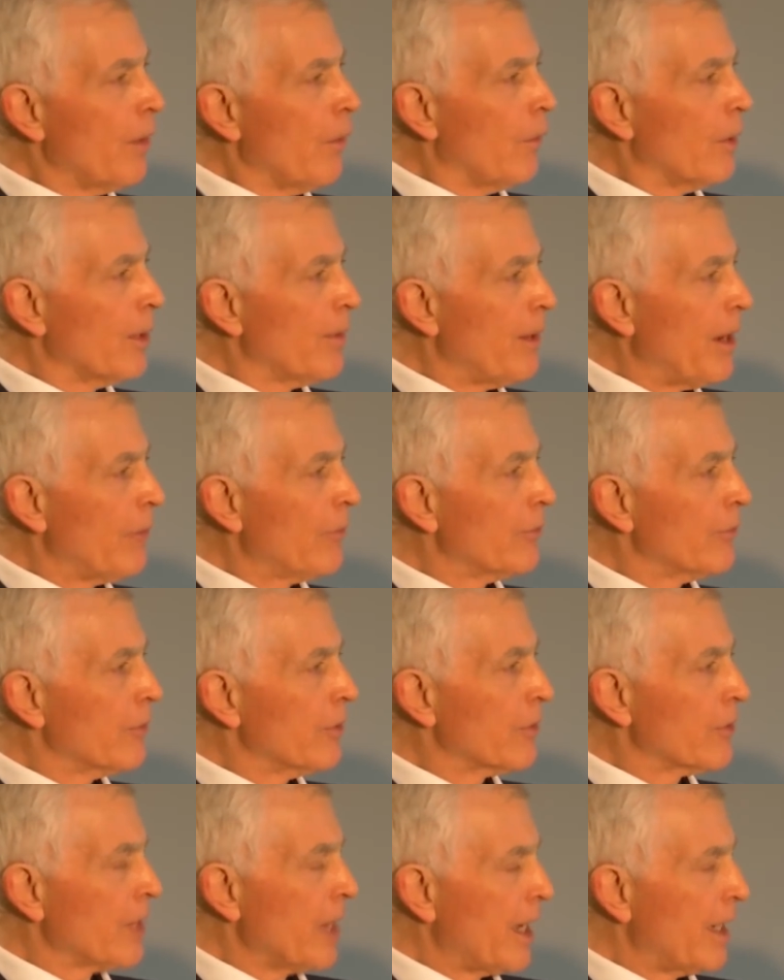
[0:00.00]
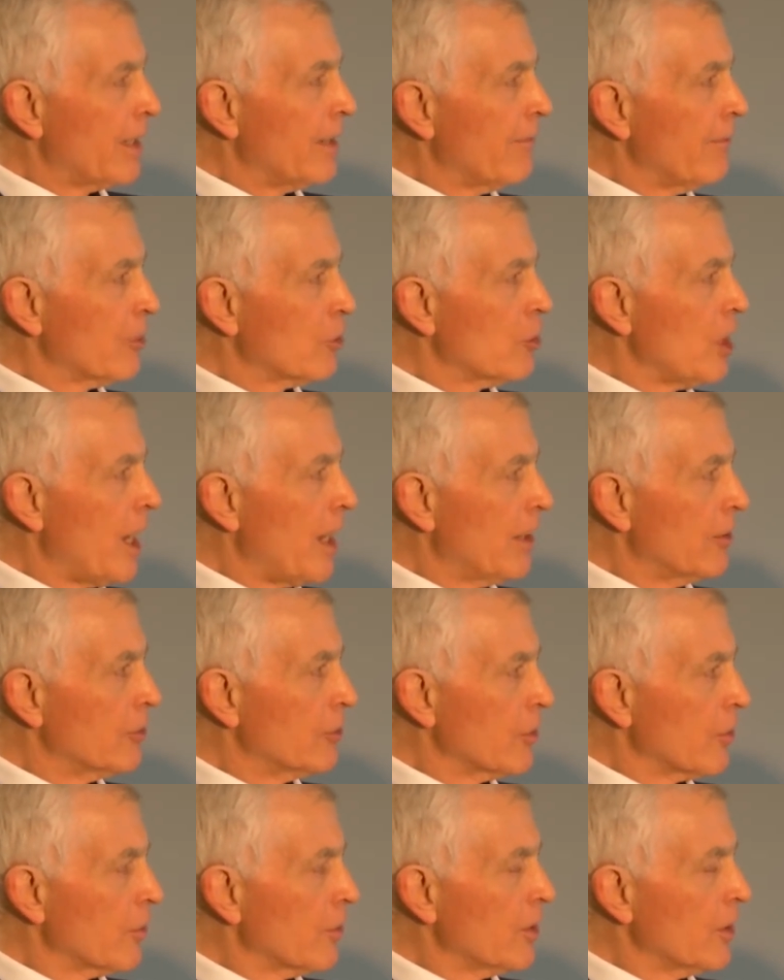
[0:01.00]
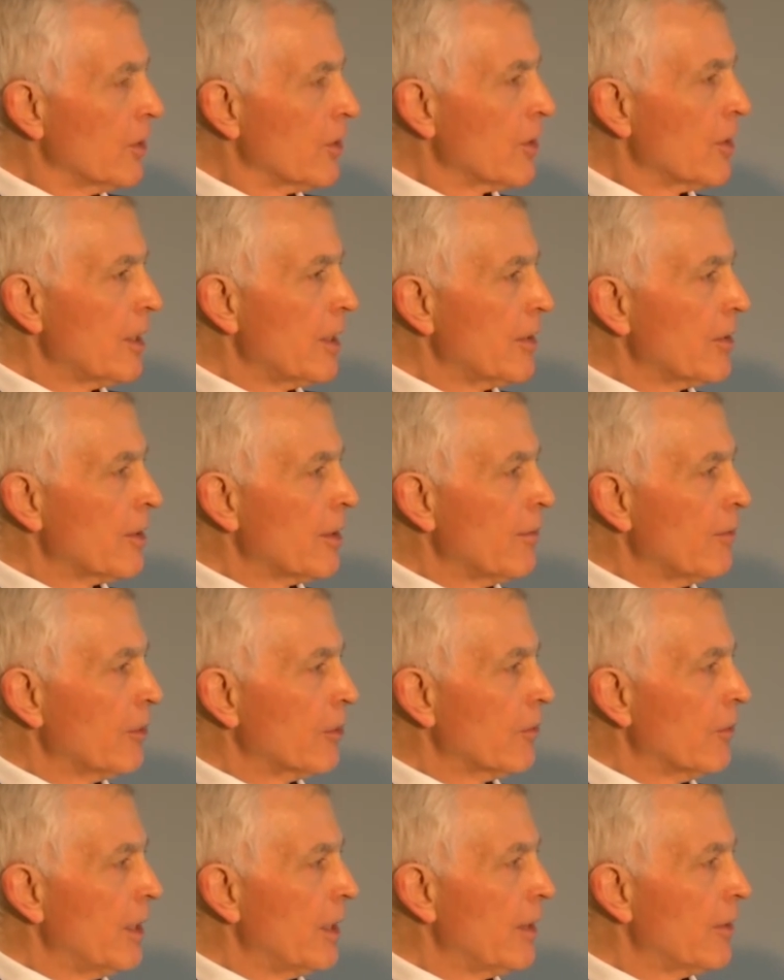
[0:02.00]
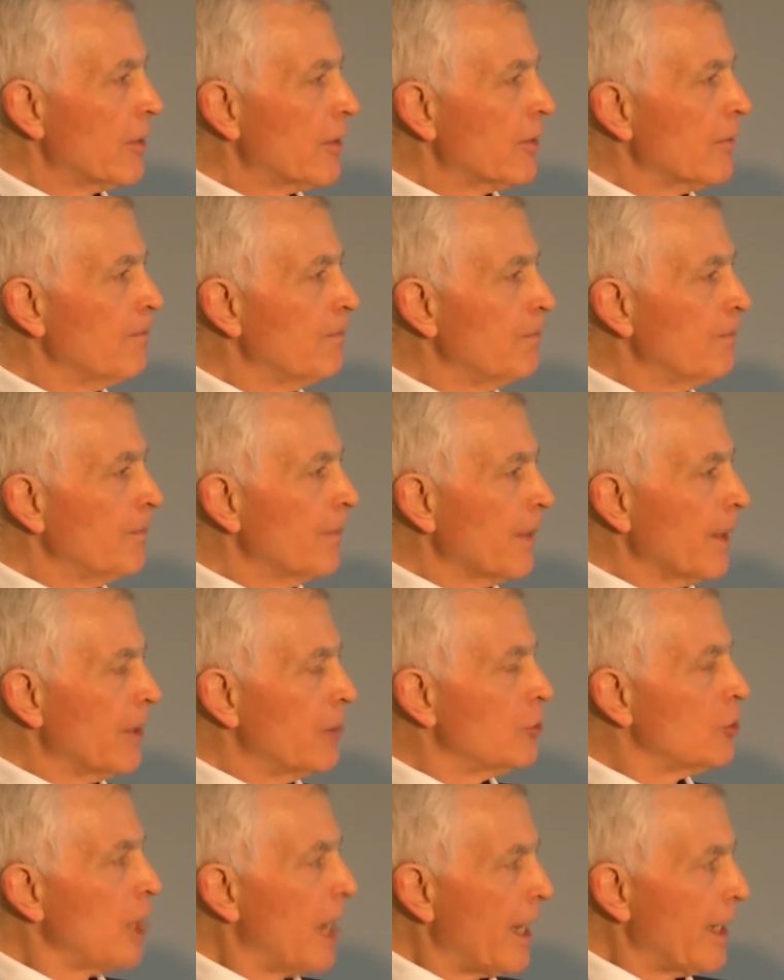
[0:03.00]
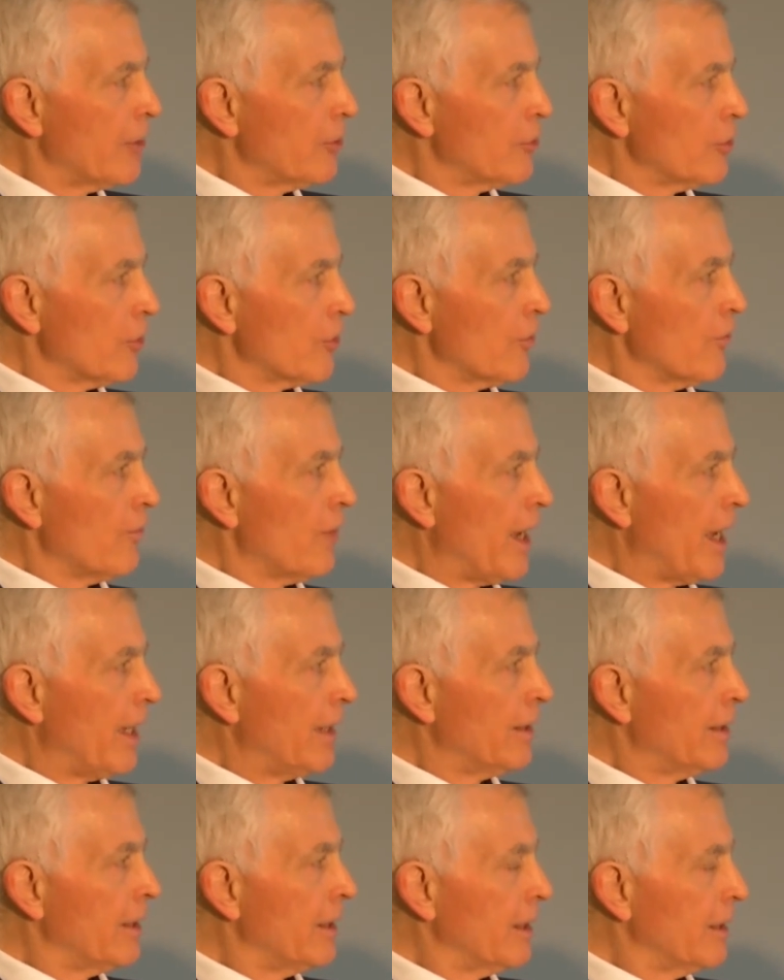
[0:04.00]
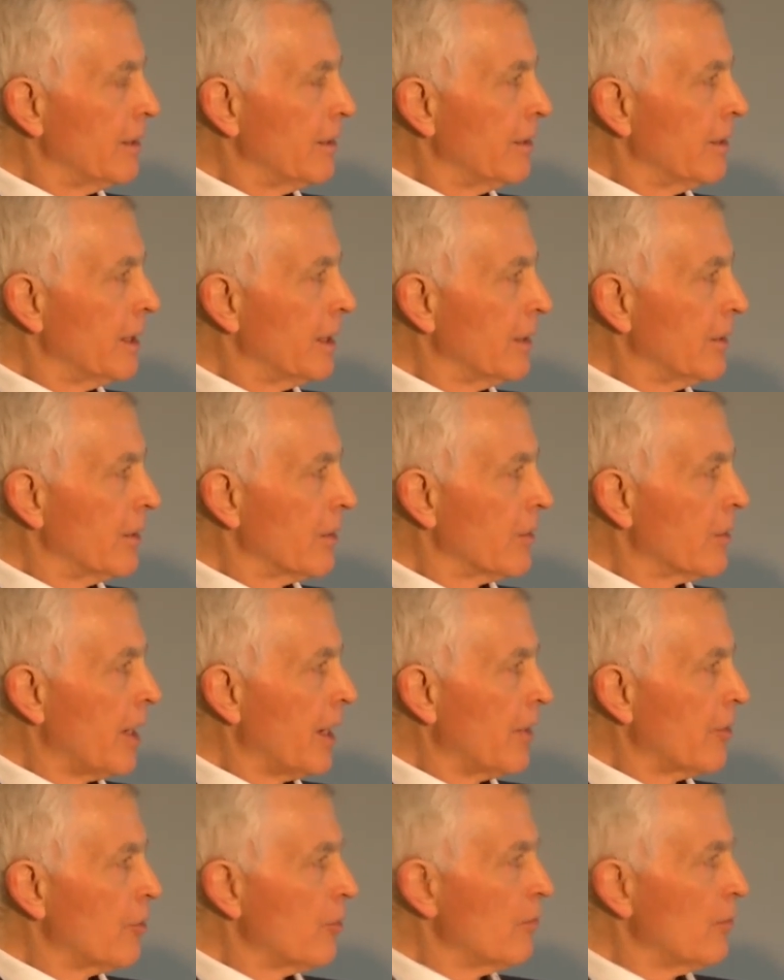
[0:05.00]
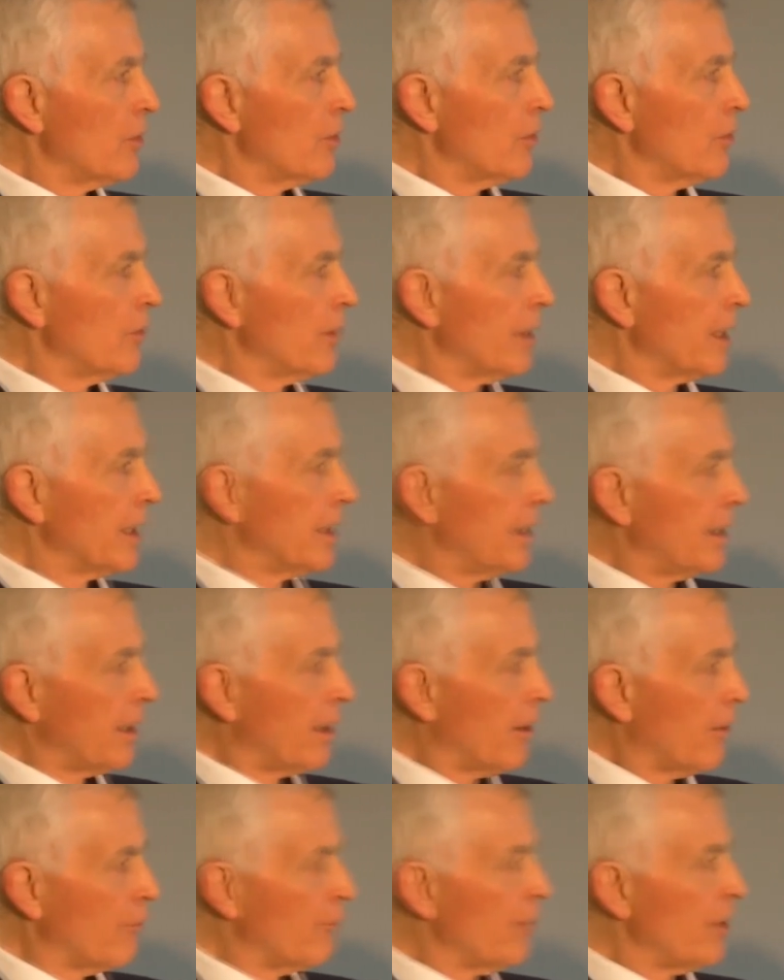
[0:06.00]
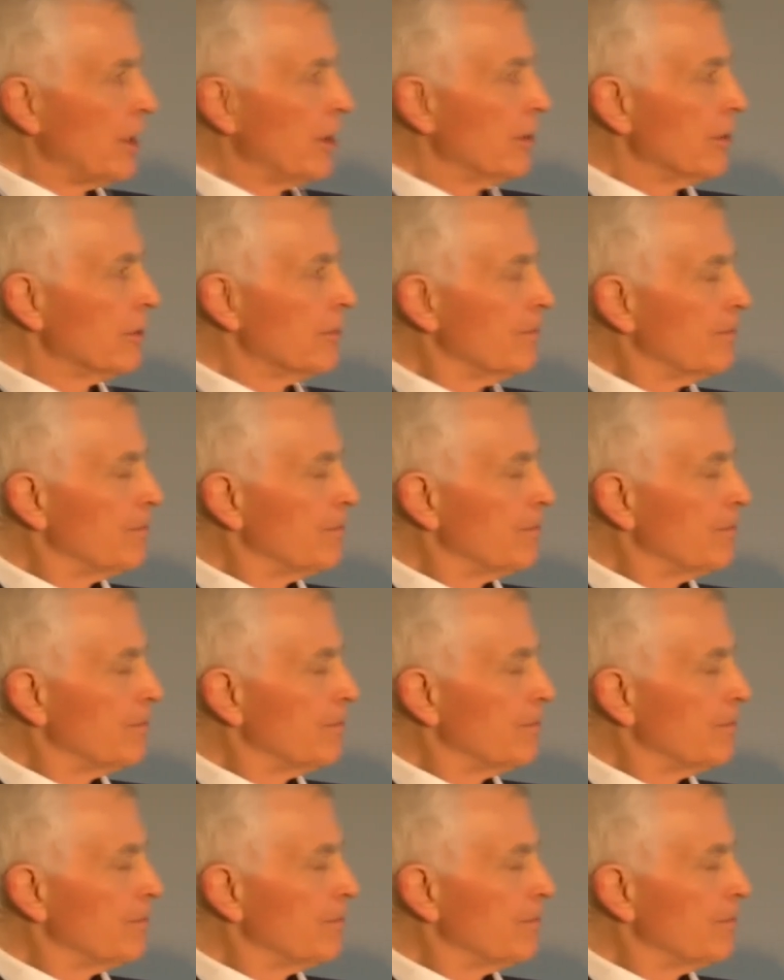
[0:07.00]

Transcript: What about the scientific challenges? What do you see as some of the greatest challenges you've had in the science you've been doing and in our field?